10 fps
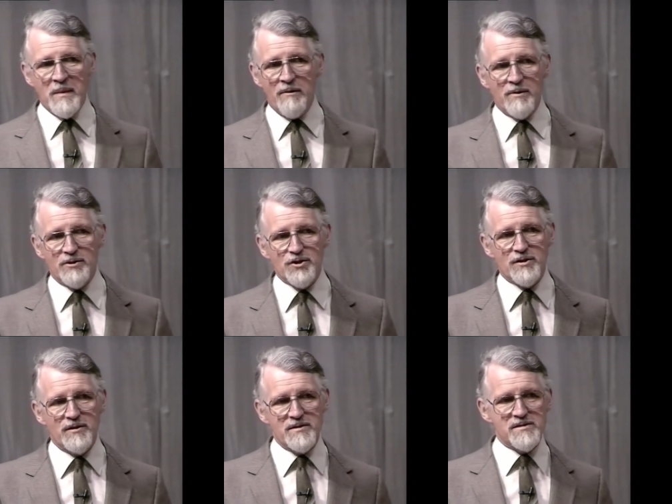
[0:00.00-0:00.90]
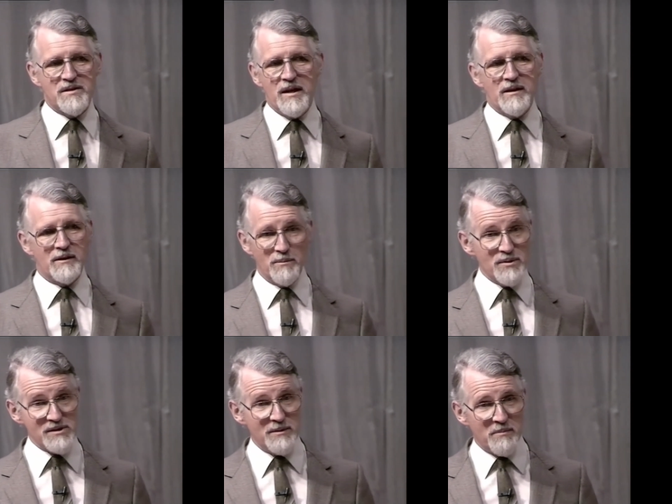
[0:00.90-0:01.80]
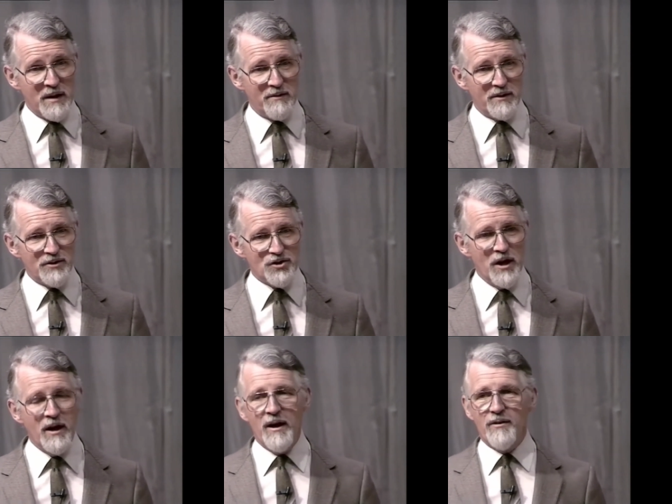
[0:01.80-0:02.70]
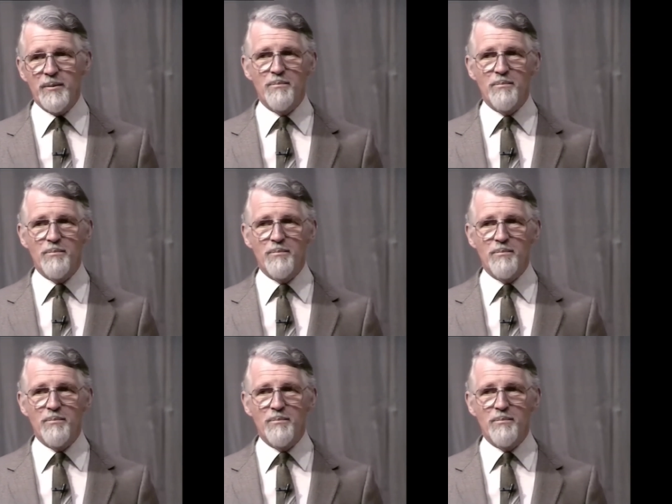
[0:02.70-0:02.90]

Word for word: marriage to this day, in a Muslim marriage, the